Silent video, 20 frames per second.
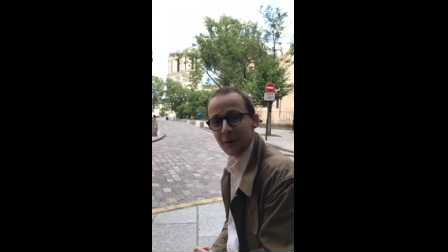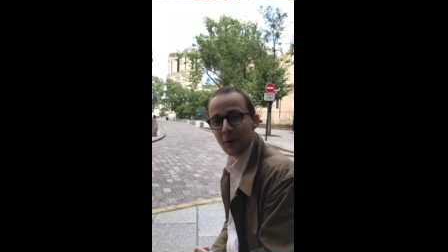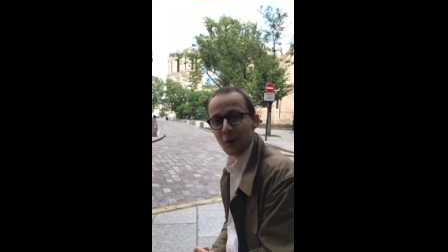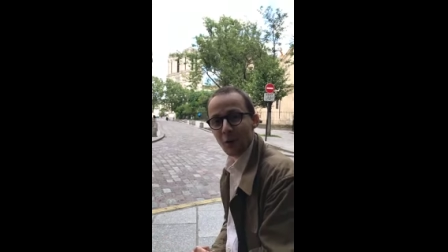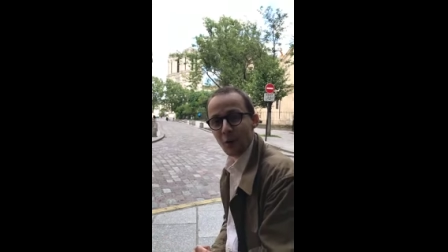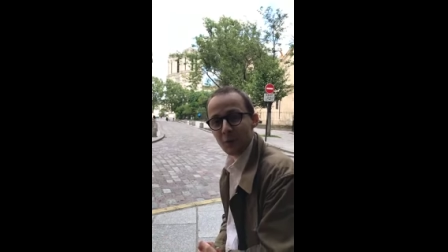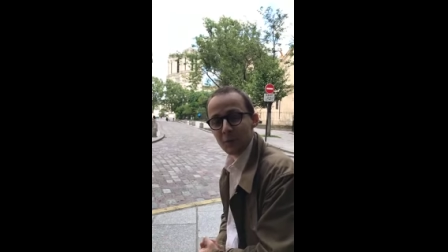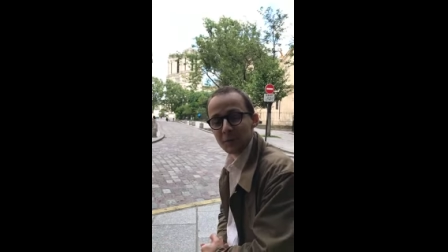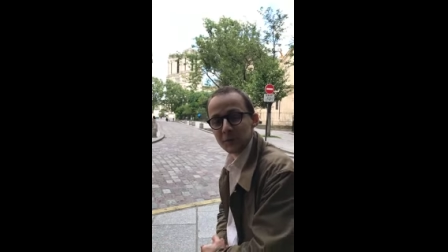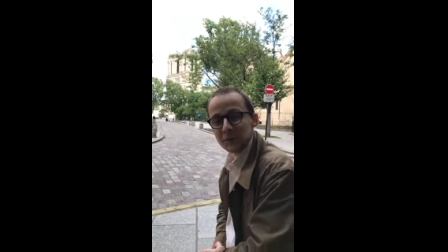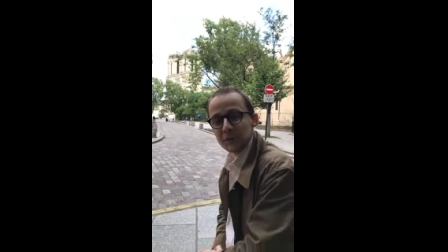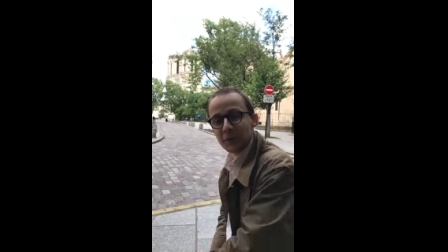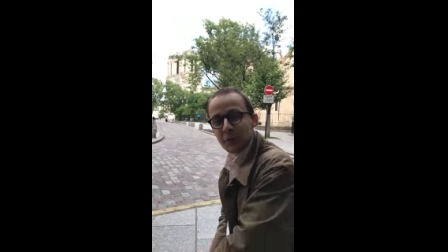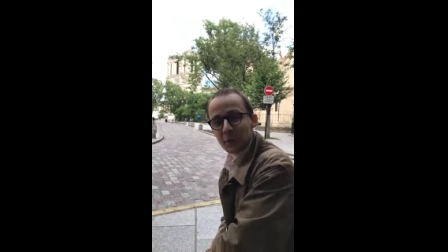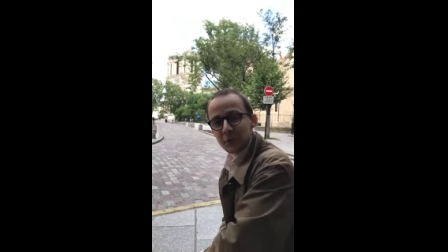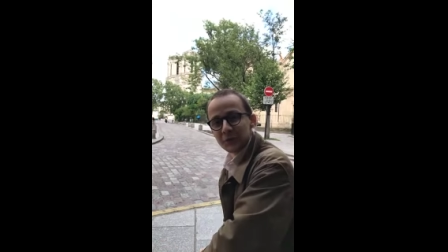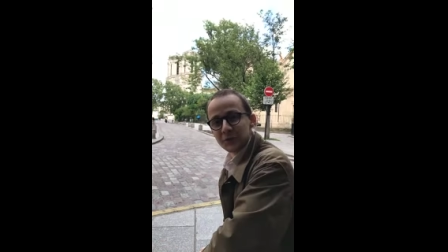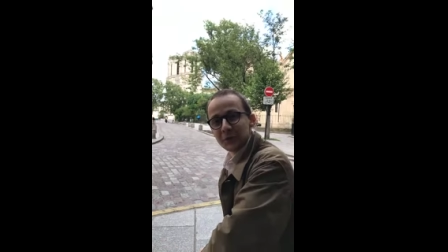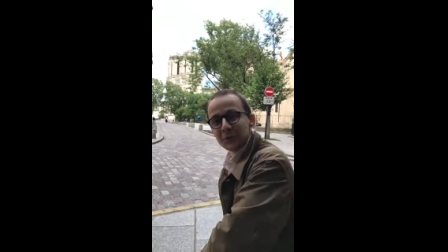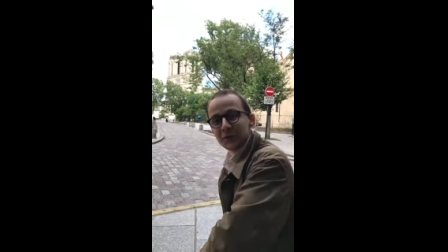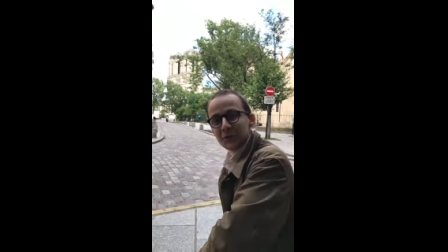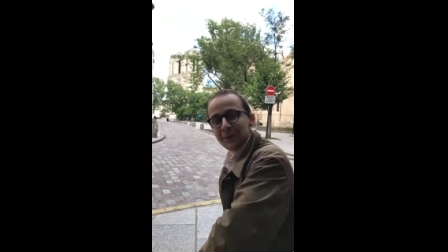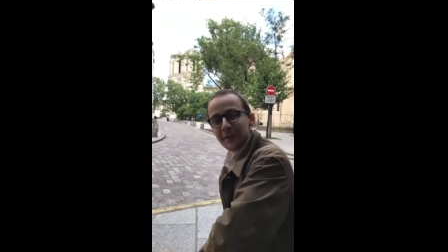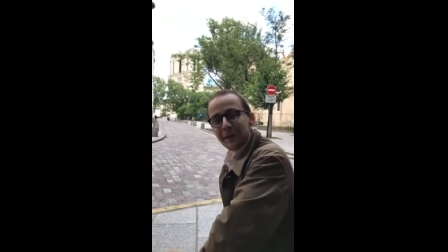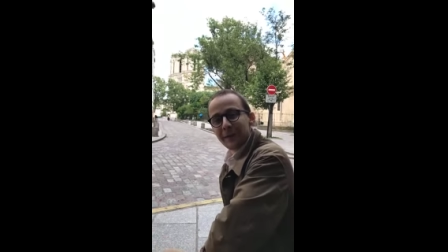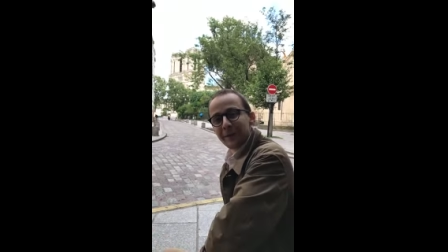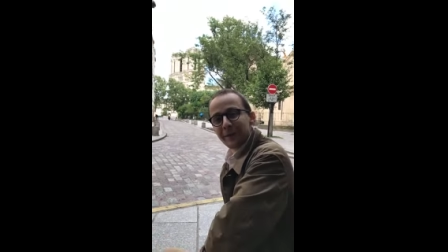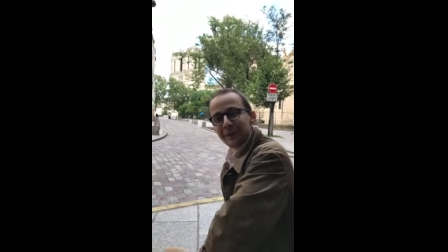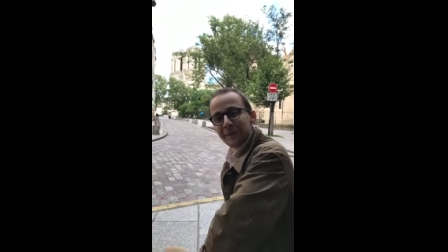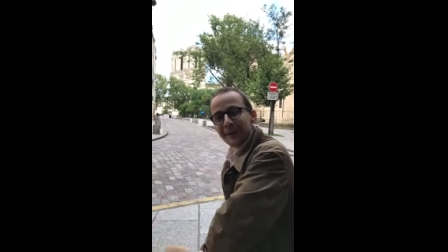almost forced her to
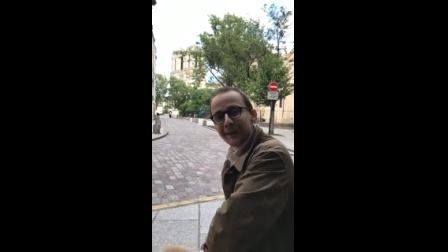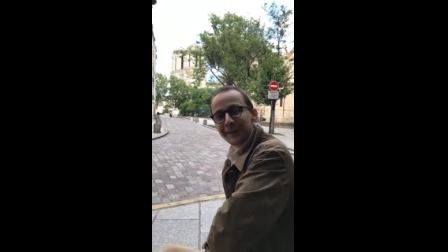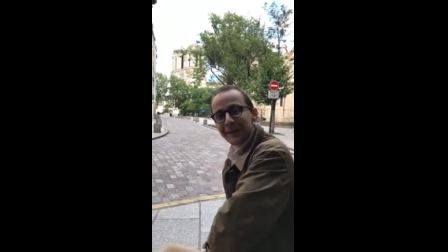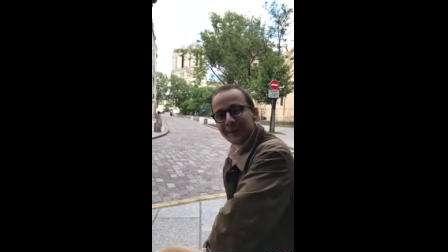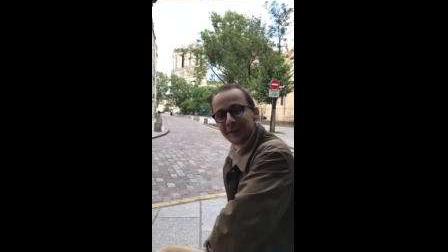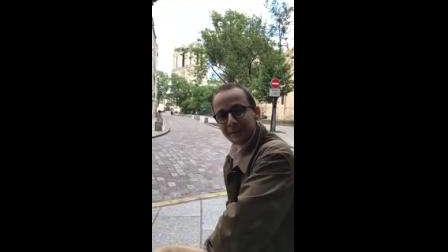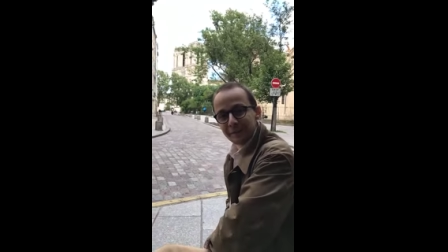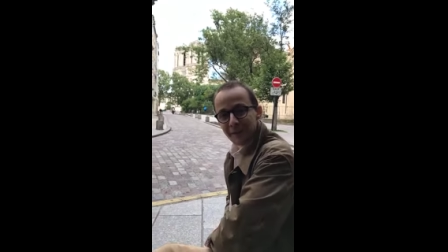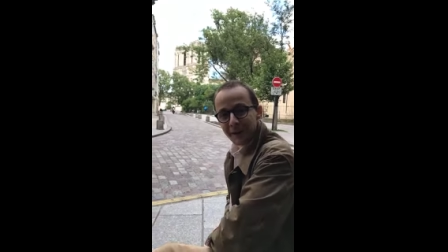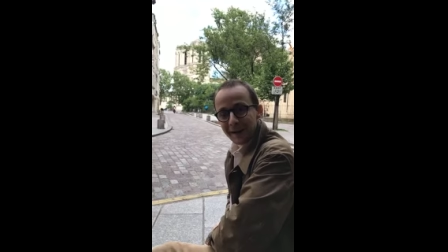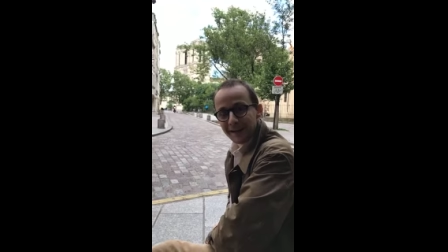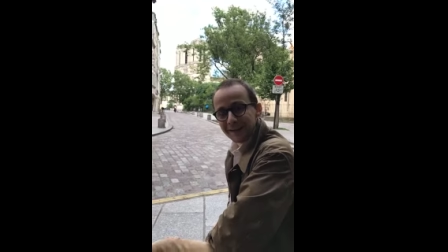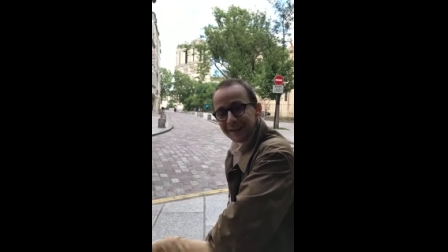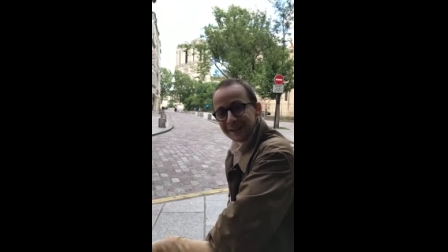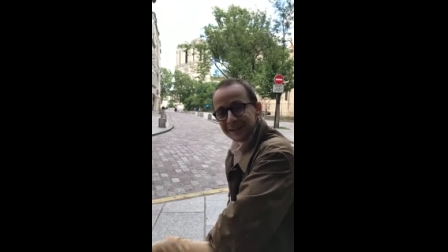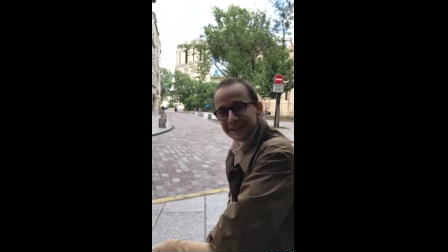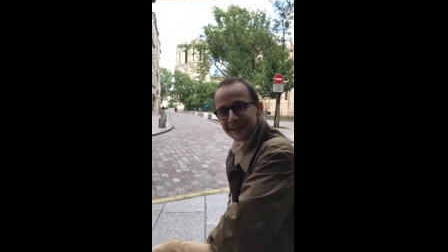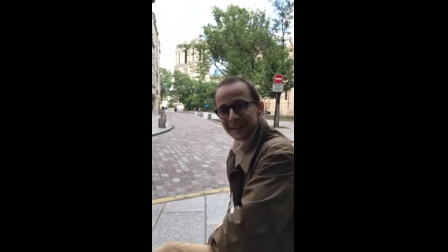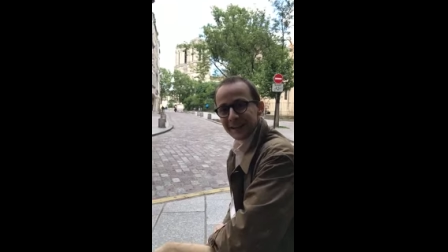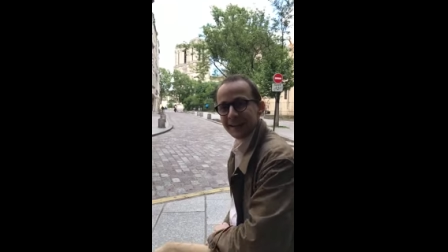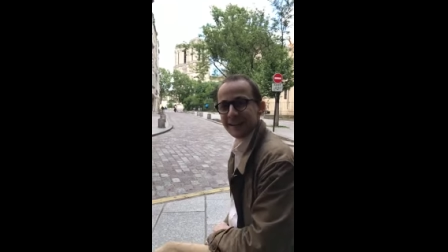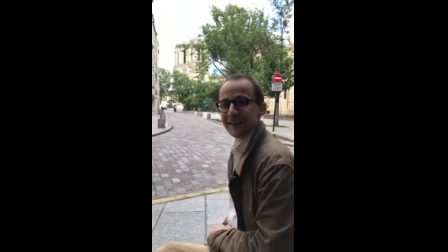marry me in Paris.